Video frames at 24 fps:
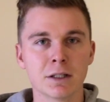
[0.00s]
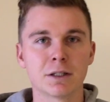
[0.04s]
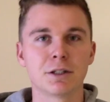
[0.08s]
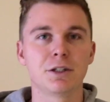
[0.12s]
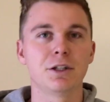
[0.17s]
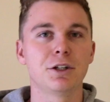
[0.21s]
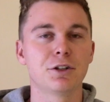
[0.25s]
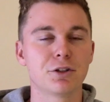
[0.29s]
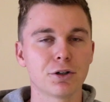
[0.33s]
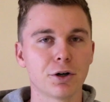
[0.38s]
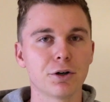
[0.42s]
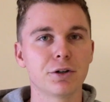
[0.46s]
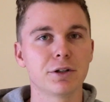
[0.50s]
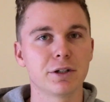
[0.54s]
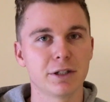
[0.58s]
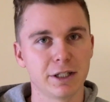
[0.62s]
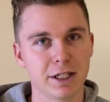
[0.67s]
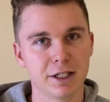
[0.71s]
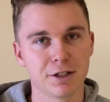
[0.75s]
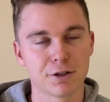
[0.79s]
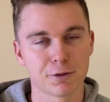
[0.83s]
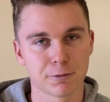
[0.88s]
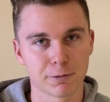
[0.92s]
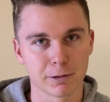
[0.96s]
you don't
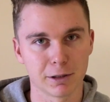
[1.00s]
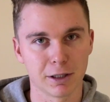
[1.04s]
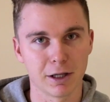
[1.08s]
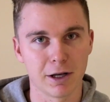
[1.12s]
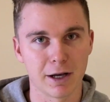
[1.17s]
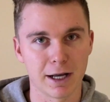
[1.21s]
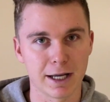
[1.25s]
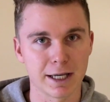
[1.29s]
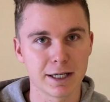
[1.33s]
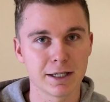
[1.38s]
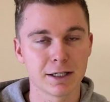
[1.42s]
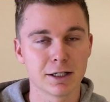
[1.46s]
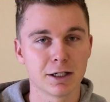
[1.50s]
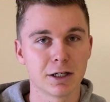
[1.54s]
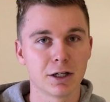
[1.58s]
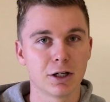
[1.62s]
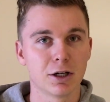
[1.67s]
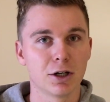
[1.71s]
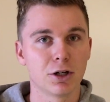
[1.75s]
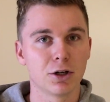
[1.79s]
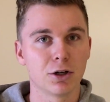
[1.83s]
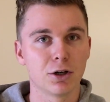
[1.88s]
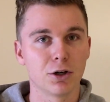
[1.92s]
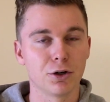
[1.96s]
need to rely
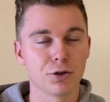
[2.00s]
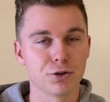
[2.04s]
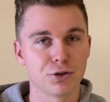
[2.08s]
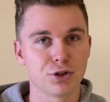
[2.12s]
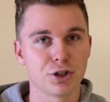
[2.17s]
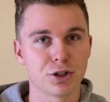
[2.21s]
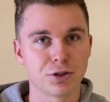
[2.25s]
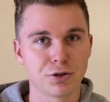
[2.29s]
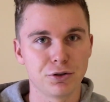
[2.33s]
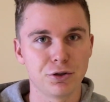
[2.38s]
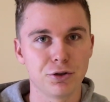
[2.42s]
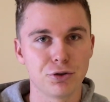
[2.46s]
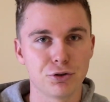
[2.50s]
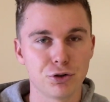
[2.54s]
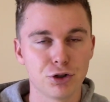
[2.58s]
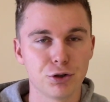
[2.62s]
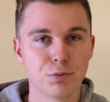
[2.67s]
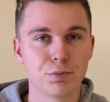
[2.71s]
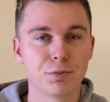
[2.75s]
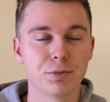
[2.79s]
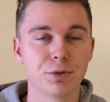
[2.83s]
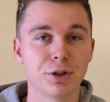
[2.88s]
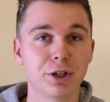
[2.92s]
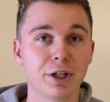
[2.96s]
on just
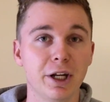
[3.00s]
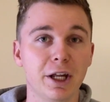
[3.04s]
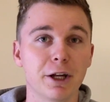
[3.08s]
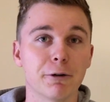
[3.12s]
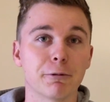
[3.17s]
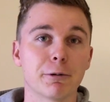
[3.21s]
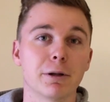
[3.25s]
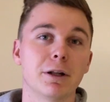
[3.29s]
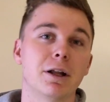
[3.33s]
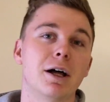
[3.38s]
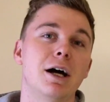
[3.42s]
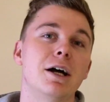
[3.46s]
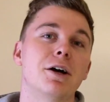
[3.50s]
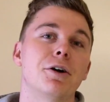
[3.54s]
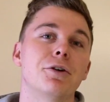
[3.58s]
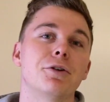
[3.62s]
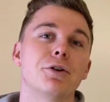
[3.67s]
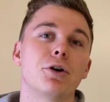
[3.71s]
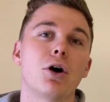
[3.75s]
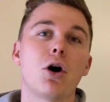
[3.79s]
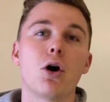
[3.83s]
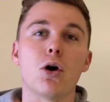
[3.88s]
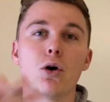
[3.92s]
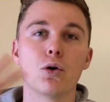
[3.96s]
YouTube. You need to rely on a
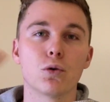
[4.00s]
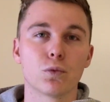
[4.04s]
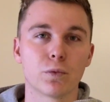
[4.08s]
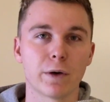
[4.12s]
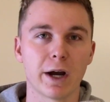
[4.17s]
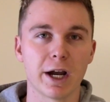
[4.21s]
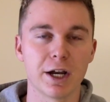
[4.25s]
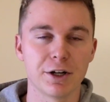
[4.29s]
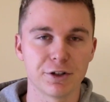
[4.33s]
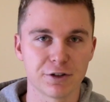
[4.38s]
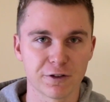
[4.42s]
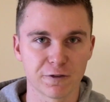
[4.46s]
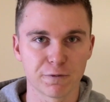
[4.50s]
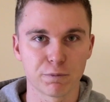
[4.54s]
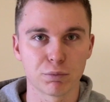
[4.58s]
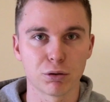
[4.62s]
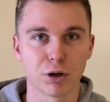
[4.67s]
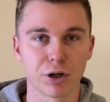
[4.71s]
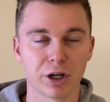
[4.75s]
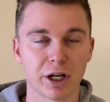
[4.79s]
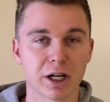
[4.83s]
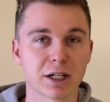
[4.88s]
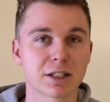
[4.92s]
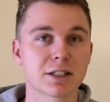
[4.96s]
whole range of
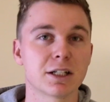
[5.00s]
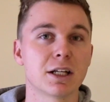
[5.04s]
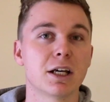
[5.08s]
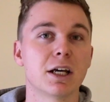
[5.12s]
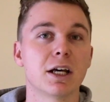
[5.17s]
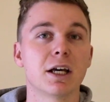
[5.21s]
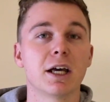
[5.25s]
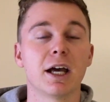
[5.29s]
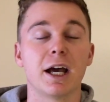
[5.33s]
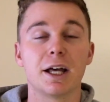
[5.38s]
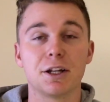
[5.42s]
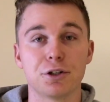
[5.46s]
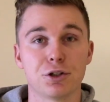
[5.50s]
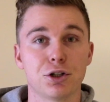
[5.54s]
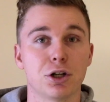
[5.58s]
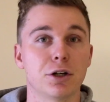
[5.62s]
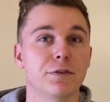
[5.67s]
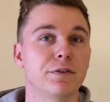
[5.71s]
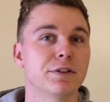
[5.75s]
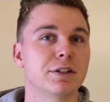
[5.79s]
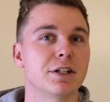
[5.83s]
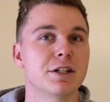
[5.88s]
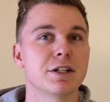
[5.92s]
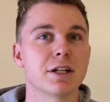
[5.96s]
products and
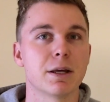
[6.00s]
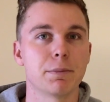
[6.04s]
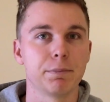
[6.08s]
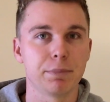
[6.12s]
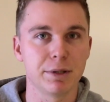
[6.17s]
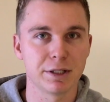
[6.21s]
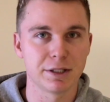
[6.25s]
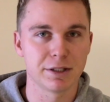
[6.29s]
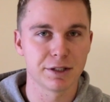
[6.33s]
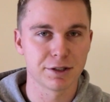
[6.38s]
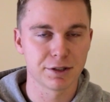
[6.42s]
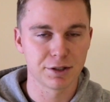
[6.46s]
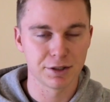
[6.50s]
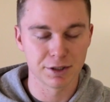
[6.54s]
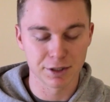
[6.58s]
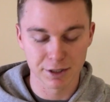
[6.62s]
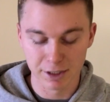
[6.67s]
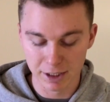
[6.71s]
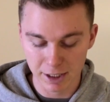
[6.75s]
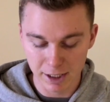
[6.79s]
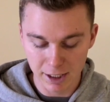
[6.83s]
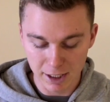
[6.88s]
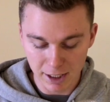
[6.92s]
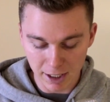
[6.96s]
services and businesses.
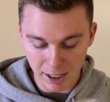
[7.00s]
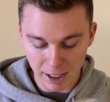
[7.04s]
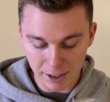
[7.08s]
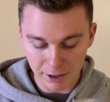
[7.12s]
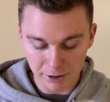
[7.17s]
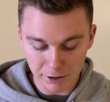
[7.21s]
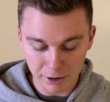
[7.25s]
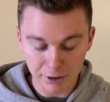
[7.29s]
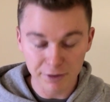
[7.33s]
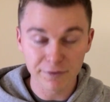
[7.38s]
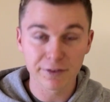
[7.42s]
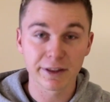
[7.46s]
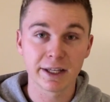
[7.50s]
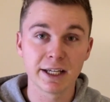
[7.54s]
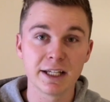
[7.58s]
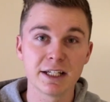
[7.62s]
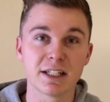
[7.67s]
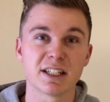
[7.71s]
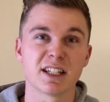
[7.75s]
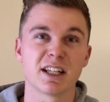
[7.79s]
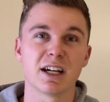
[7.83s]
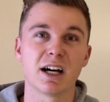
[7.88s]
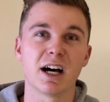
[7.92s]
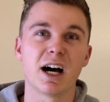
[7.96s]
And a lot of
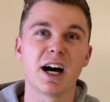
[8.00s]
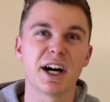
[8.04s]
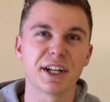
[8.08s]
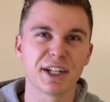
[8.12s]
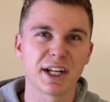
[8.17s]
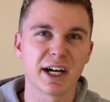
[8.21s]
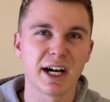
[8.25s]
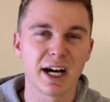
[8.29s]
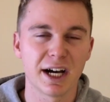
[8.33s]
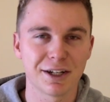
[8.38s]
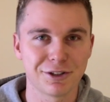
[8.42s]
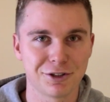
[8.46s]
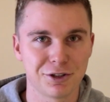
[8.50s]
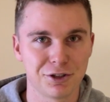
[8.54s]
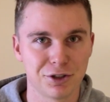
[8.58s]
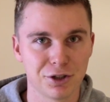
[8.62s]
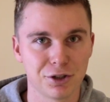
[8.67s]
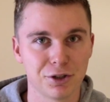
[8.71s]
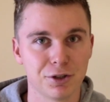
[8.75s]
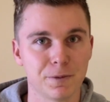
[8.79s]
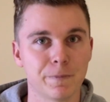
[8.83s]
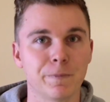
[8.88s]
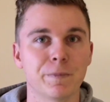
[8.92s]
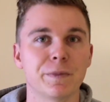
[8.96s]
these aren't hard to
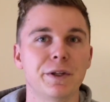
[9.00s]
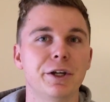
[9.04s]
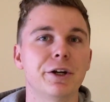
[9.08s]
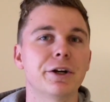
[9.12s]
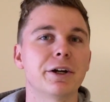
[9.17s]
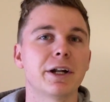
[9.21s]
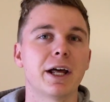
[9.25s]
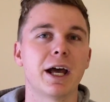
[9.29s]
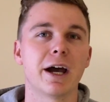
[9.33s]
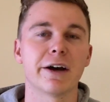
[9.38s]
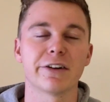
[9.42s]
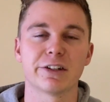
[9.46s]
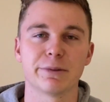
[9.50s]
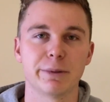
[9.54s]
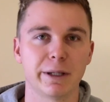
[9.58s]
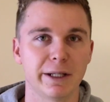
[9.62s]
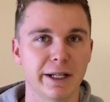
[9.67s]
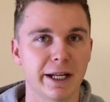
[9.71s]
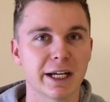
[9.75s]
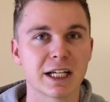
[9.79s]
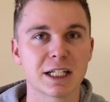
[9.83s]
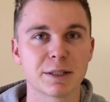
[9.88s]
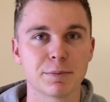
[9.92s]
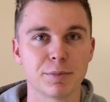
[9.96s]
do. You don't have to be
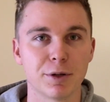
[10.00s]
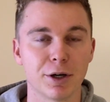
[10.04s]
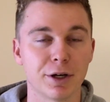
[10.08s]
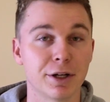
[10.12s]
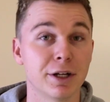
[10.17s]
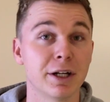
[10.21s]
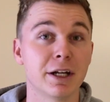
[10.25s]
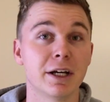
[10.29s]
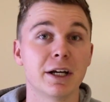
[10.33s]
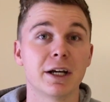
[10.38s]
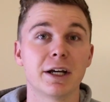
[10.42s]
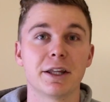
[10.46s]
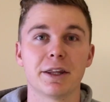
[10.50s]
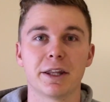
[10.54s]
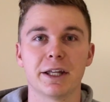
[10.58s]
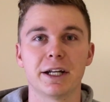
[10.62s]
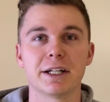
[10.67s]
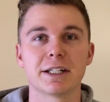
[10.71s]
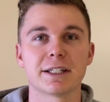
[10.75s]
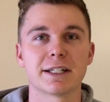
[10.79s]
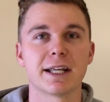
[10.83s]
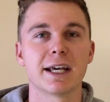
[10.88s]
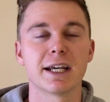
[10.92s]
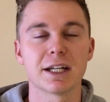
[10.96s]
an expert, they
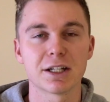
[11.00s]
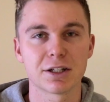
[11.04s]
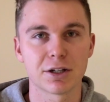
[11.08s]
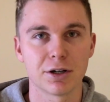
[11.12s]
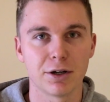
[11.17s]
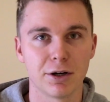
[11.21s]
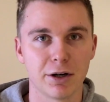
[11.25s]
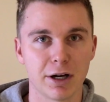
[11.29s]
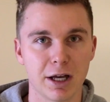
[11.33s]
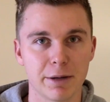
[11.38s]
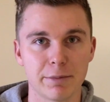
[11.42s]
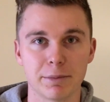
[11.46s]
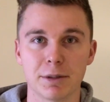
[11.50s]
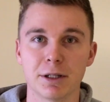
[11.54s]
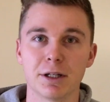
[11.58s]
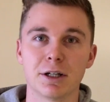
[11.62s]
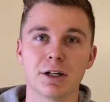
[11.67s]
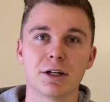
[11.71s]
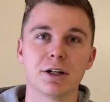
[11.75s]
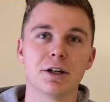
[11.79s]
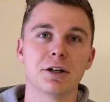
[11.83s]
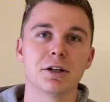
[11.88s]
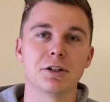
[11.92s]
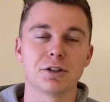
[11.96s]
just take time.
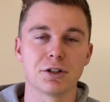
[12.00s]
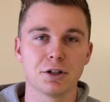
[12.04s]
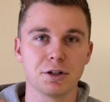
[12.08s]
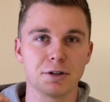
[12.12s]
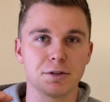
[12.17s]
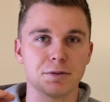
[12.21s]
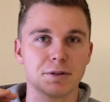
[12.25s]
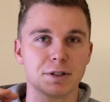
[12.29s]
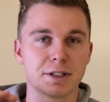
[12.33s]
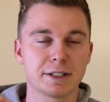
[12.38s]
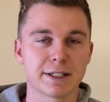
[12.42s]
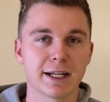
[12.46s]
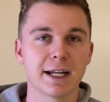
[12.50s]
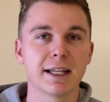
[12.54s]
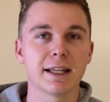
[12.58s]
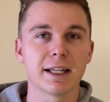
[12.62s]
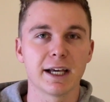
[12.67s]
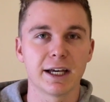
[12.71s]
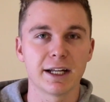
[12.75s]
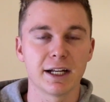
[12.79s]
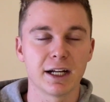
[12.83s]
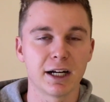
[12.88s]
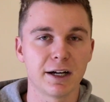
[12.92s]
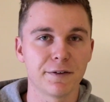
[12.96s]
So stay
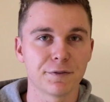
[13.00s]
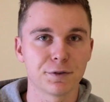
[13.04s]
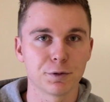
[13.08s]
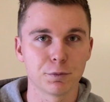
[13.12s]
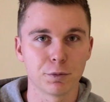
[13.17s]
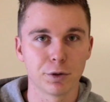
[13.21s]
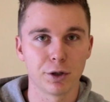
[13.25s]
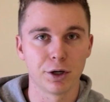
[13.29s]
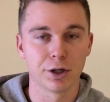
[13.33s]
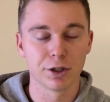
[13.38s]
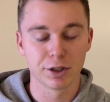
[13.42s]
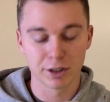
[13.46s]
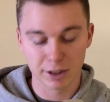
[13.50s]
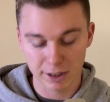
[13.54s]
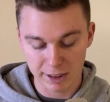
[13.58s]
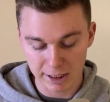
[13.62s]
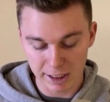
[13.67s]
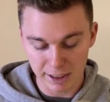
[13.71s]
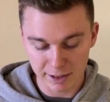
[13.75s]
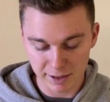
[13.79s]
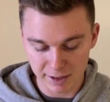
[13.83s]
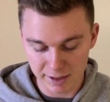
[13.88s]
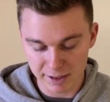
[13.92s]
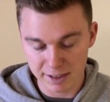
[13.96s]
late after work,
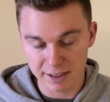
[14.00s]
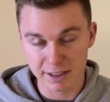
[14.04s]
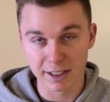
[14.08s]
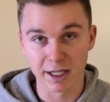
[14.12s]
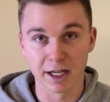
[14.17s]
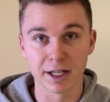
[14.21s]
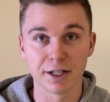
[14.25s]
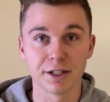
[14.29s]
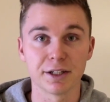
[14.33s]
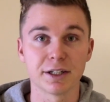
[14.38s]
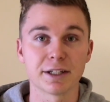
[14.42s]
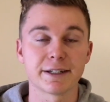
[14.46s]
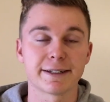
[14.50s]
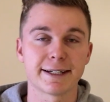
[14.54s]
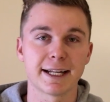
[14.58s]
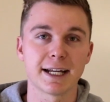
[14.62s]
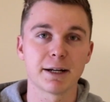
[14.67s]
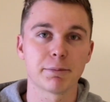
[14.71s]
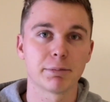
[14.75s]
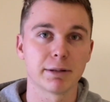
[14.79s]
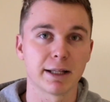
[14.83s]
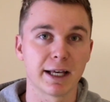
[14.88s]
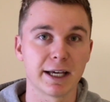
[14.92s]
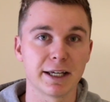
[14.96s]
get this done, stay
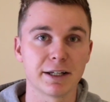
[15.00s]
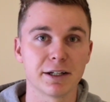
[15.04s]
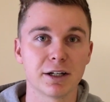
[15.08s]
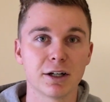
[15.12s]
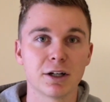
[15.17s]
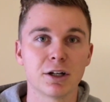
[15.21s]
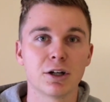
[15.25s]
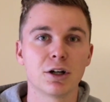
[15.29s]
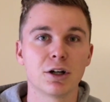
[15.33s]
up late.